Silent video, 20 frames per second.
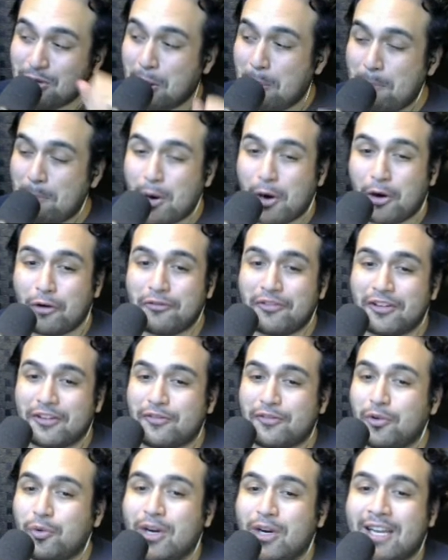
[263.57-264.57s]
Perfect
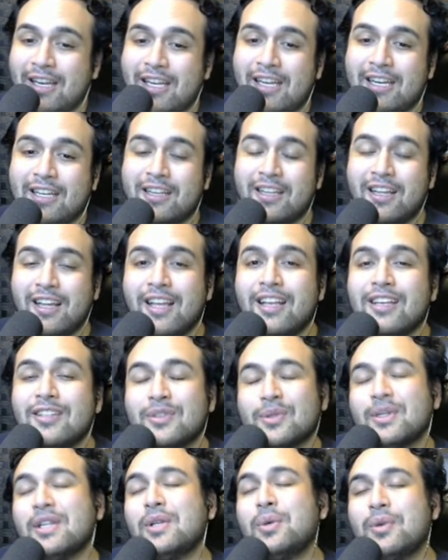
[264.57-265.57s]
for what I needed.
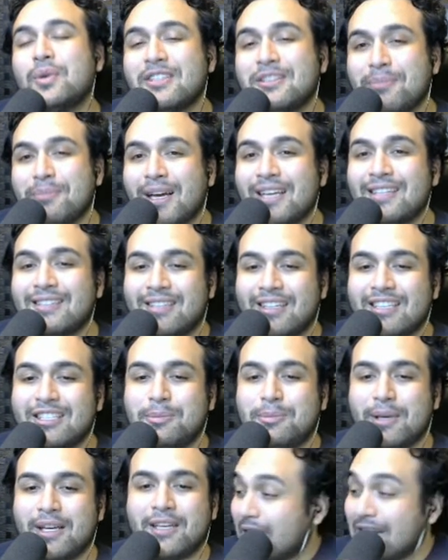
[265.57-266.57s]
It was my 6th
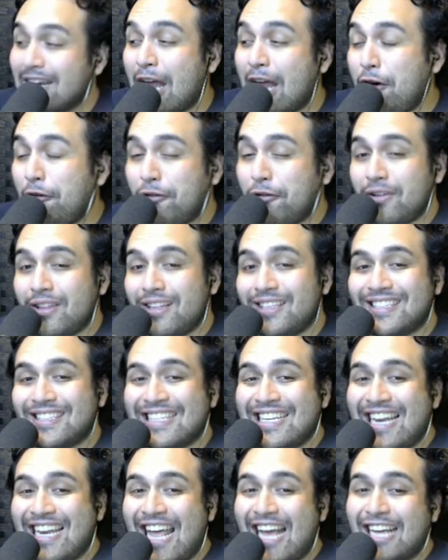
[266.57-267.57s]
pick. Now for this
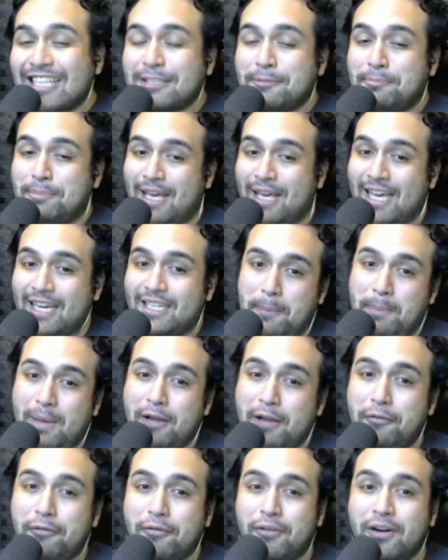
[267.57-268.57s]
next pick,
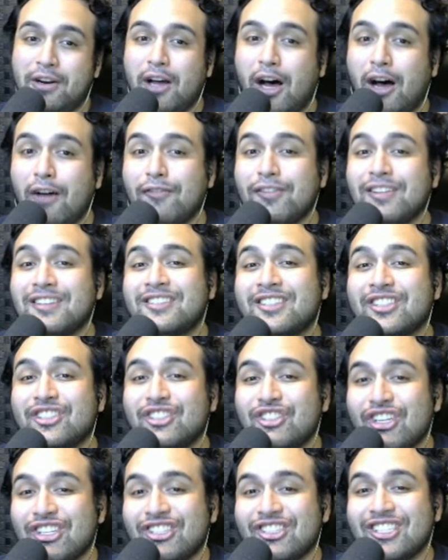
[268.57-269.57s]
my front office
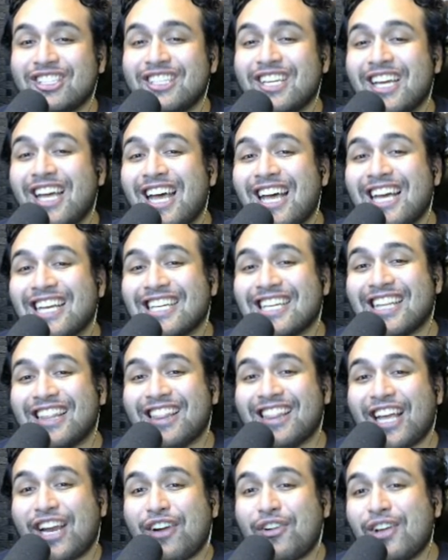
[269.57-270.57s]
suggested
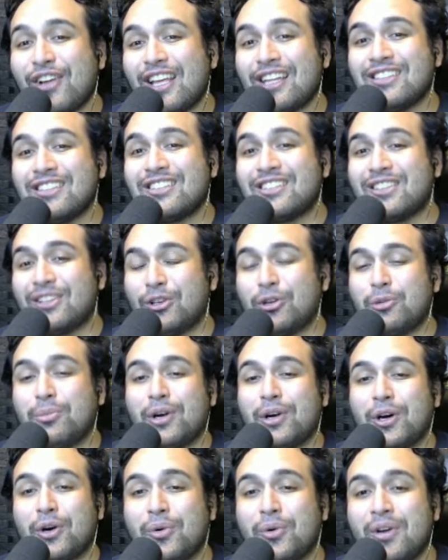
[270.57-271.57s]
Galarian
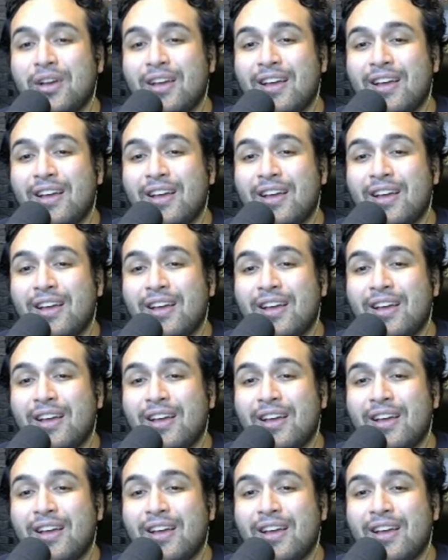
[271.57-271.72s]
Slowbro.